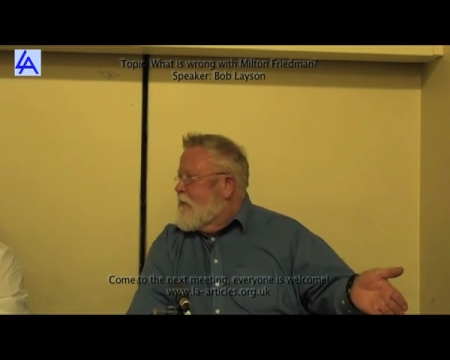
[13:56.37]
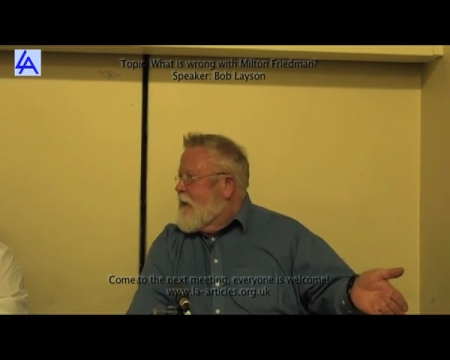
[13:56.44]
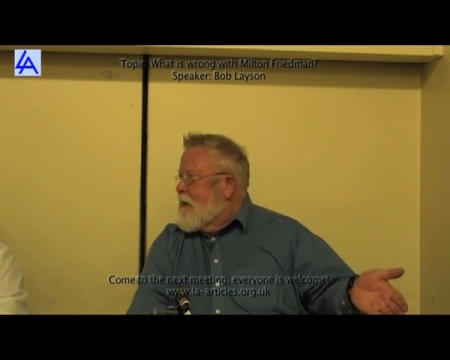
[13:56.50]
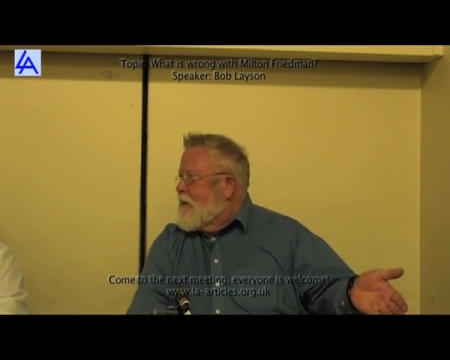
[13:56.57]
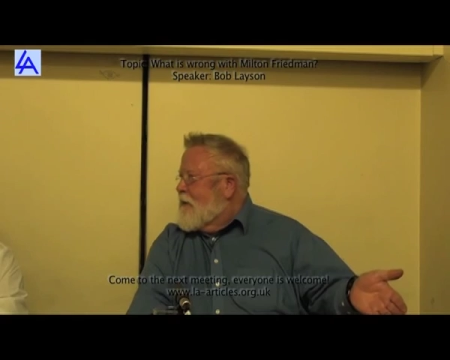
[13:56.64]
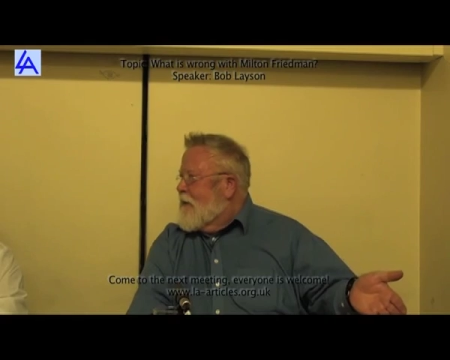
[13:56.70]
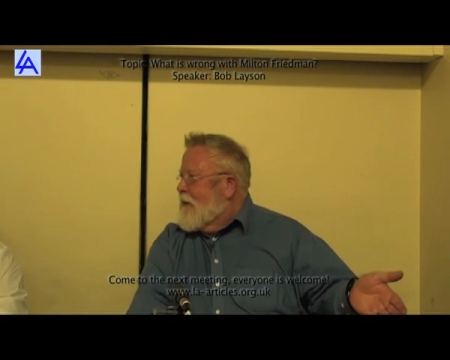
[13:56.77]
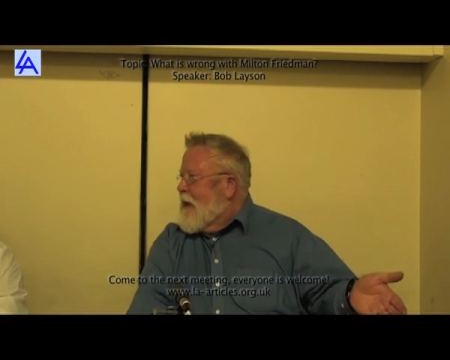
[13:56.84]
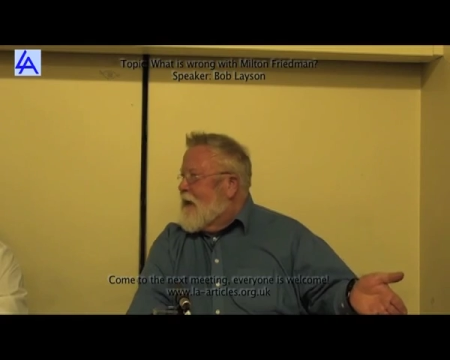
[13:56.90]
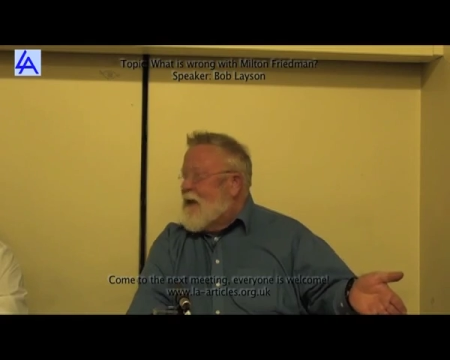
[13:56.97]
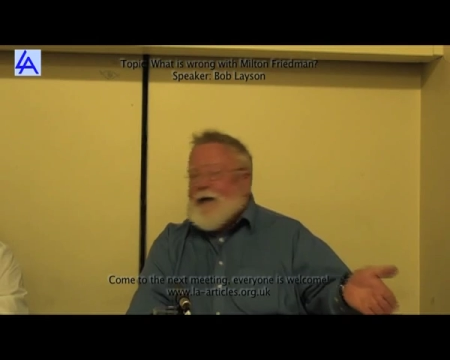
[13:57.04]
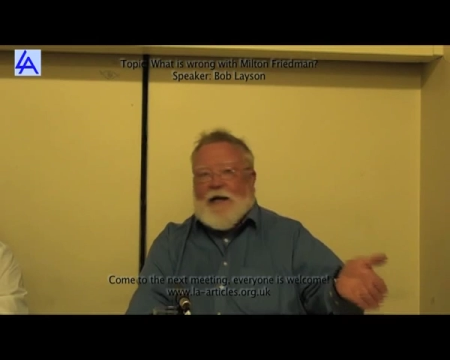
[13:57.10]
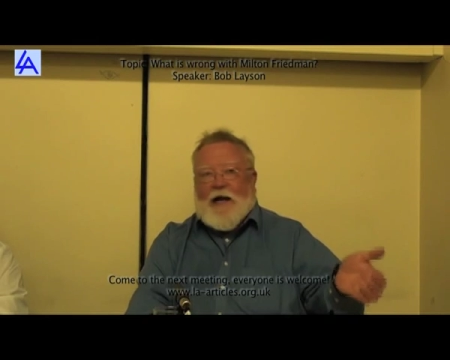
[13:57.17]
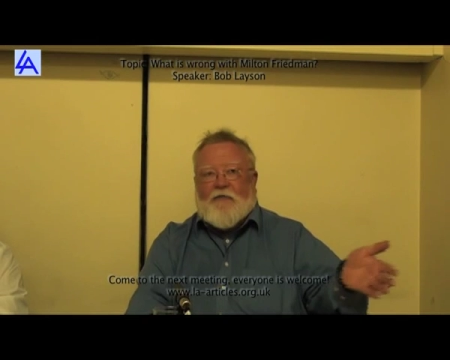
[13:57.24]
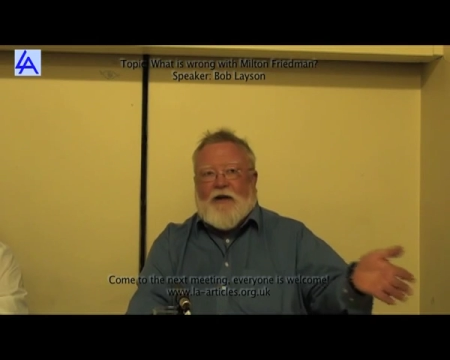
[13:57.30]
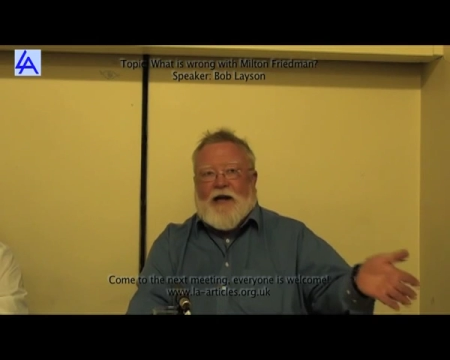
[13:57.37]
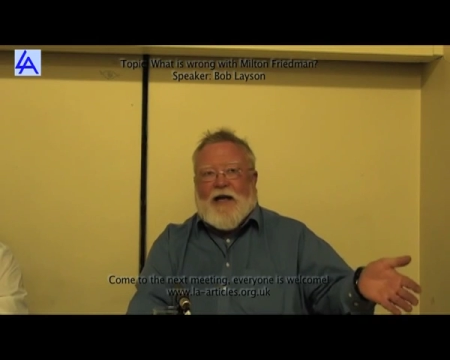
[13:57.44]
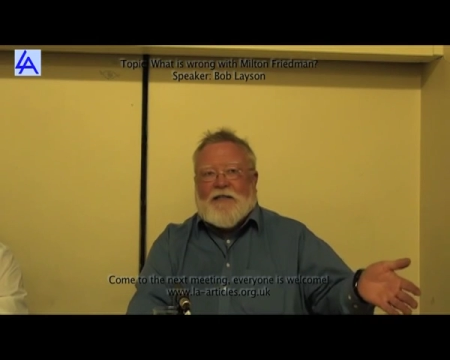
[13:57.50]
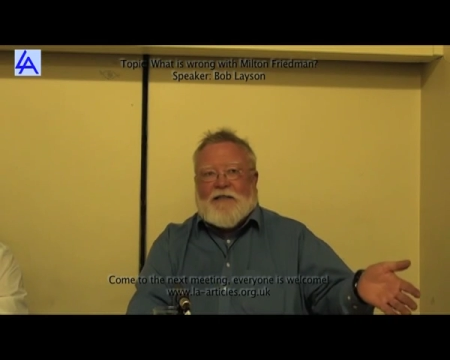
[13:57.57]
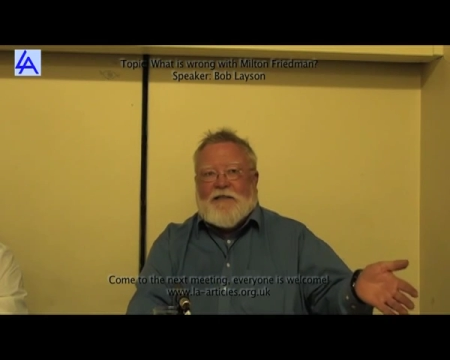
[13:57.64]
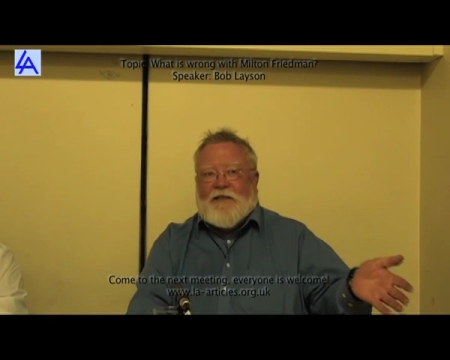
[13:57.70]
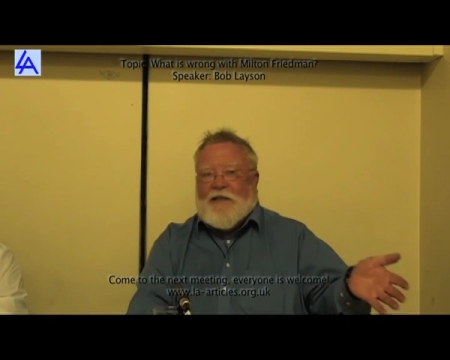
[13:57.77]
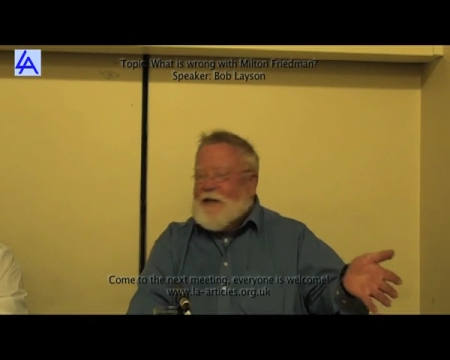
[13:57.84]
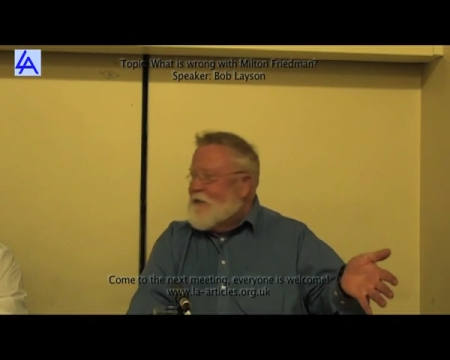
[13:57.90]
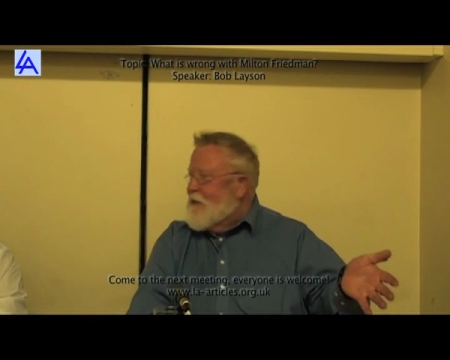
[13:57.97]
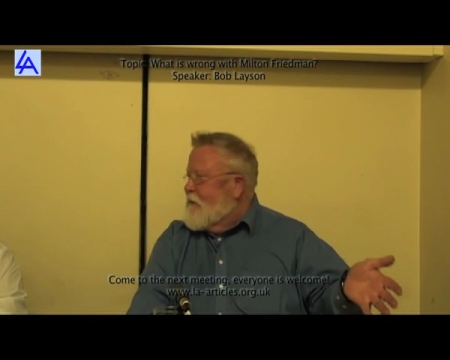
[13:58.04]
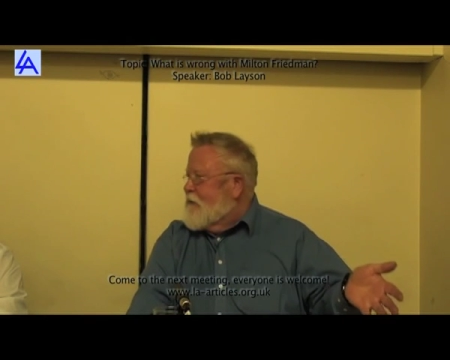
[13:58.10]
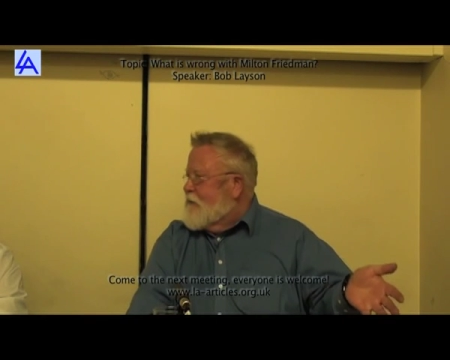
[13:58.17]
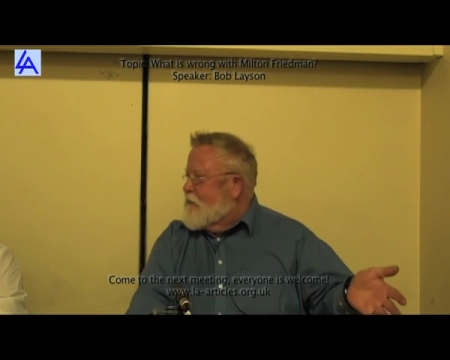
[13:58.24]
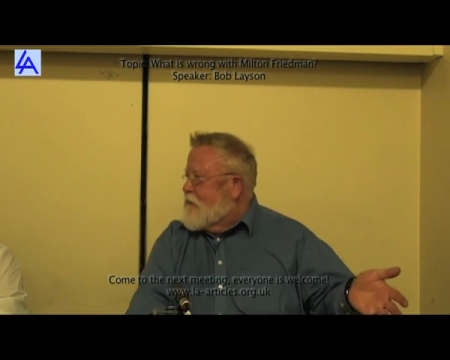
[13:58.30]
utterly, utterly unrelated to the
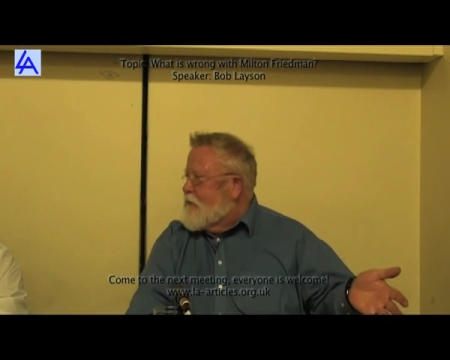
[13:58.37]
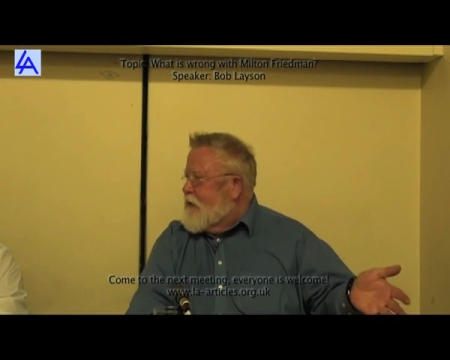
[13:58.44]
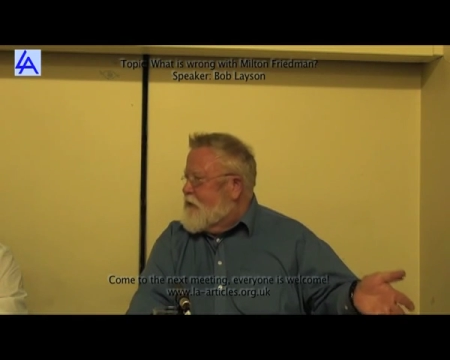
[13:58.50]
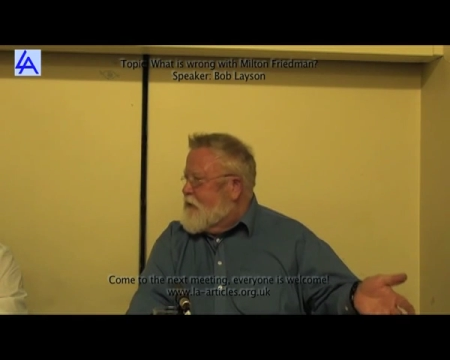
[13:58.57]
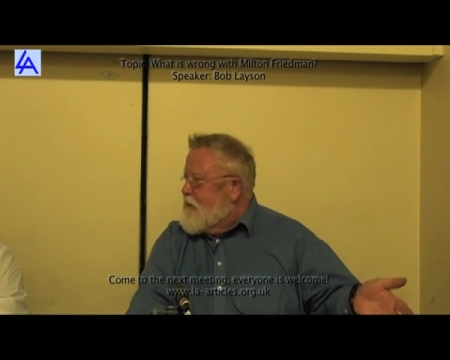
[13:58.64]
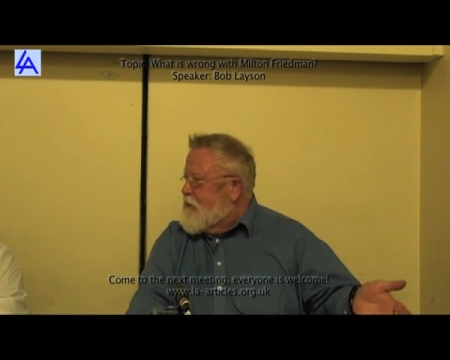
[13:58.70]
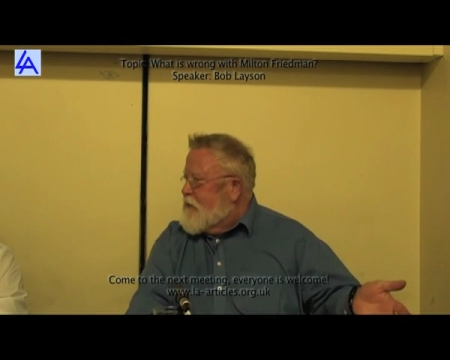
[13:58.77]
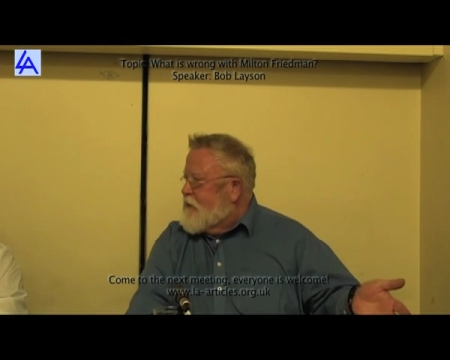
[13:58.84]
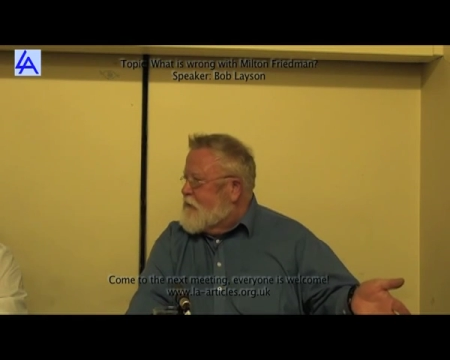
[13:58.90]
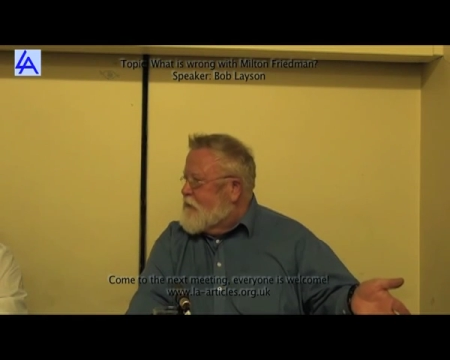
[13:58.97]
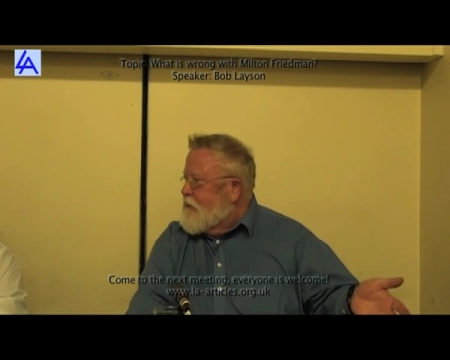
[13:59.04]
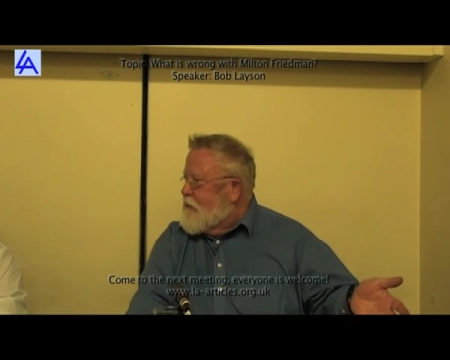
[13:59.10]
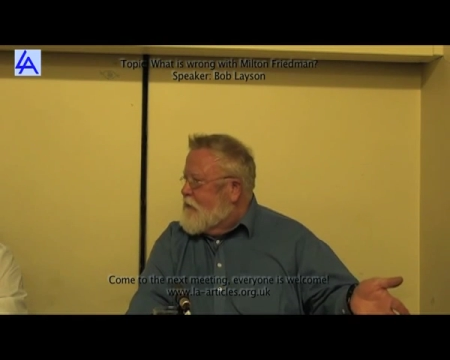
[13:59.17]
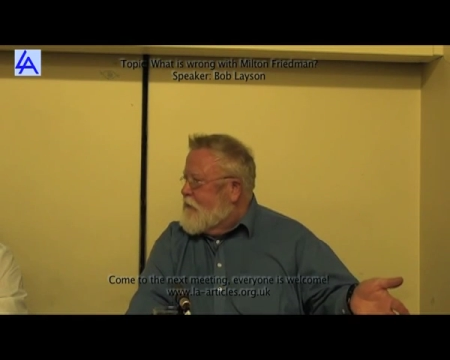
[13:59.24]
activities of the trade unions.